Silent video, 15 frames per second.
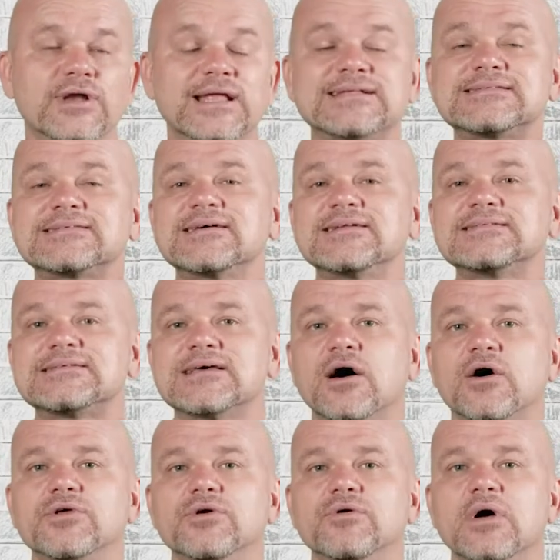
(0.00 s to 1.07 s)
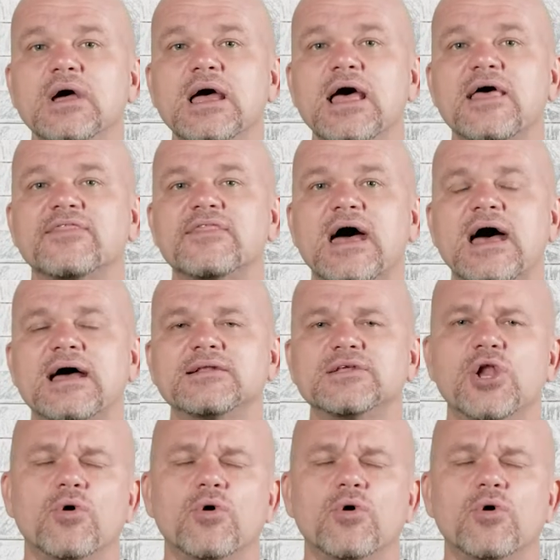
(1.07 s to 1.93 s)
It's going to tell you that,